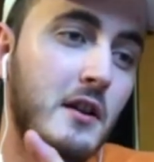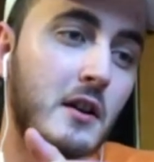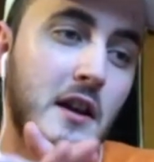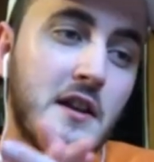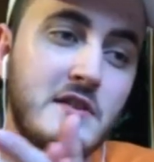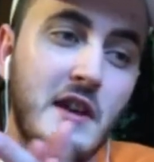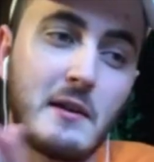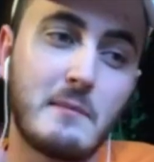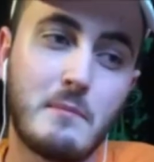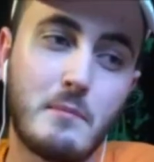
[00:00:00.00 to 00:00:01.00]
his like
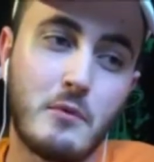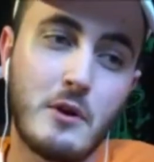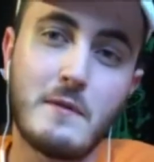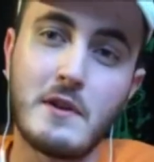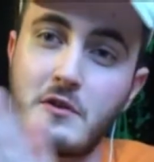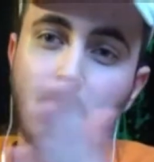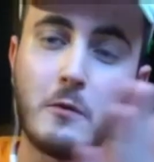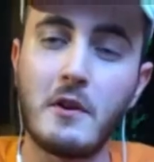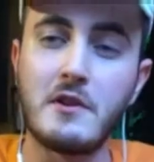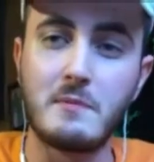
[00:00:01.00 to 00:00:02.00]
previous
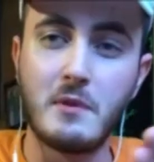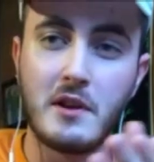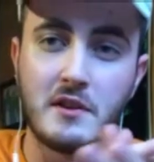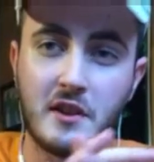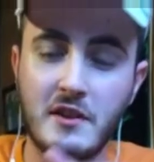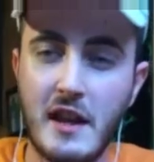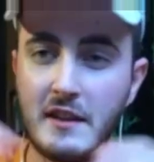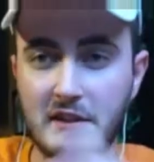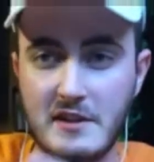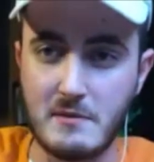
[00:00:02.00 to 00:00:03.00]
girlfriend's place. Like they had
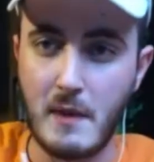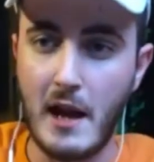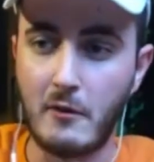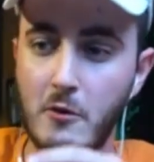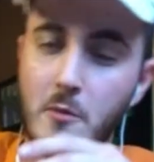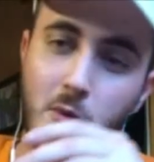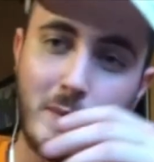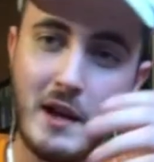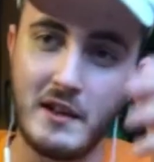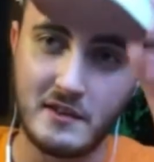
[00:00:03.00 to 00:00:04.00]
like this back room, and we
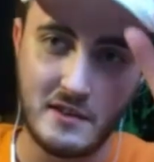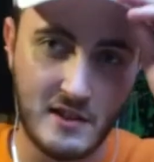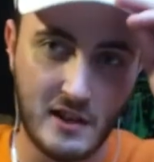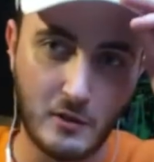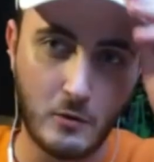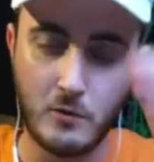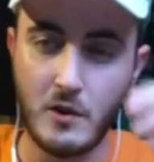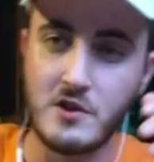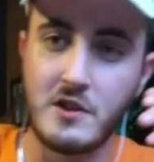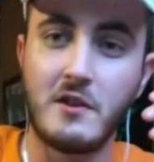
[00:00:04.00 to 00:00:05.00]
made it like this like little
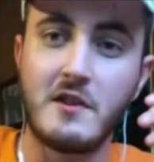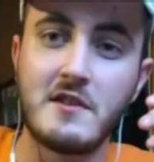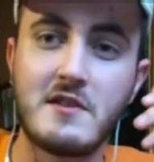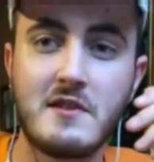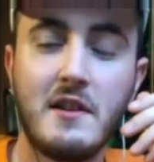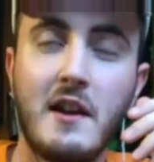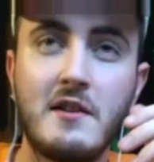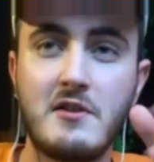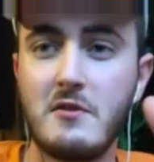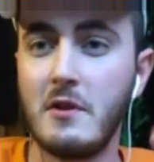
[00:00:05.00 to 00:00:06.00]
grungy looking like
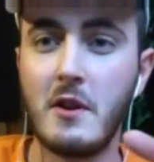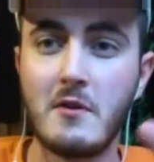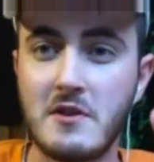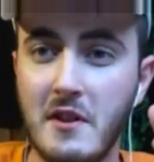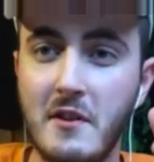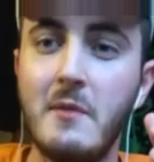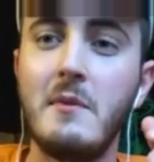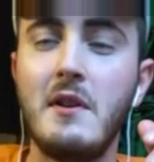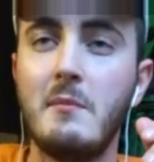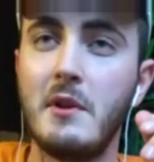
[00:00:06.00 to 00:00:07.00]
studio setup.
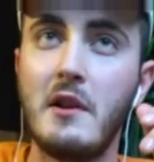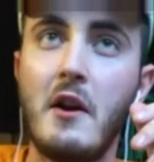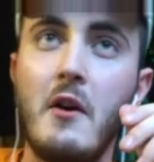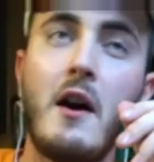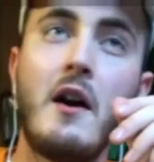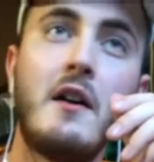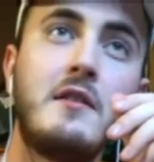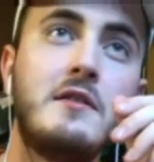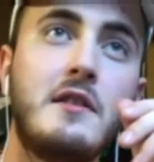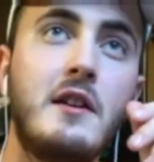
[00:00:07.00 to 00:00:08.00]
But no,
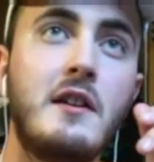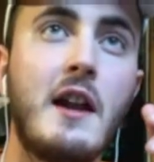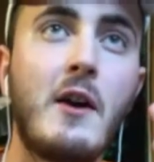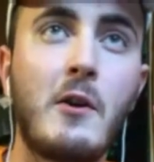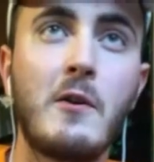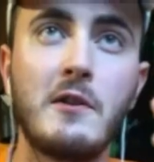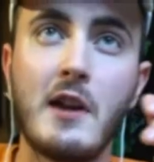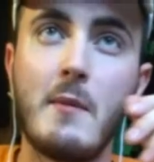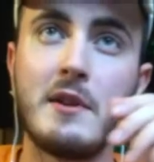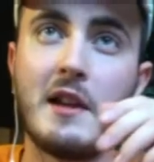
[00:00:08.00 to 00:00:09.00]
now currently
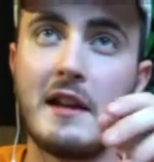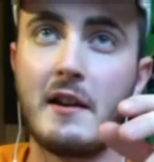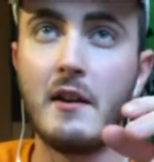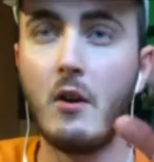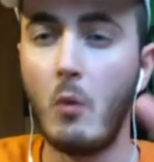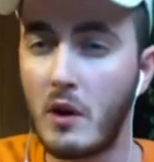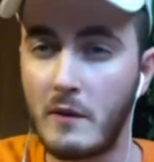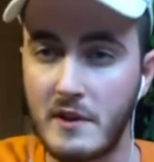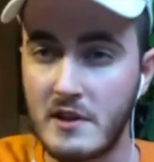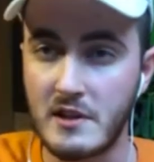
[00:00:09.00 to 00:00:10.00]
I'm in like one
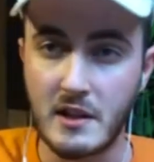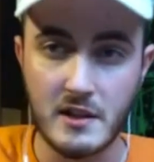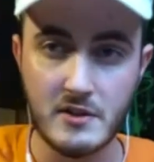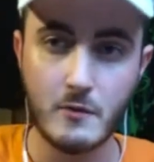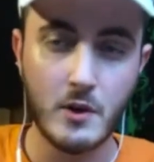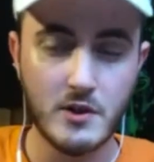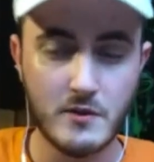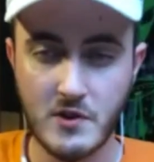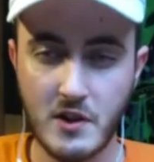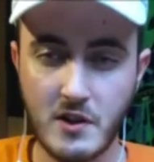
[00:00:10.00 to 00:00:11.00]
of the cities of West
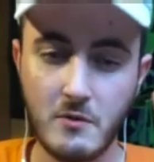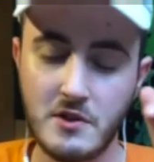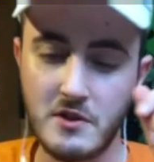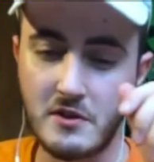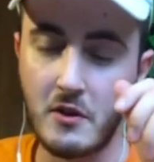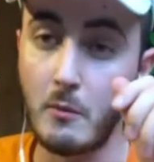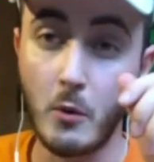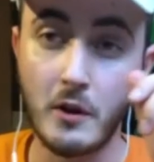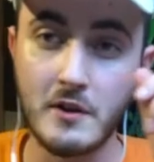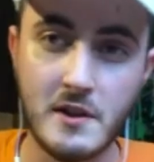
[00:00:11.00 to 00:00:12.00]
Virginia, which is called
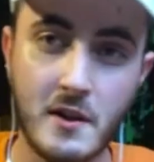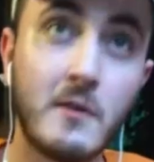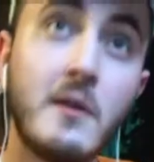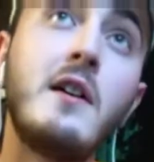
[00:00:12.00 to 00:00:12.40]
Morgantown,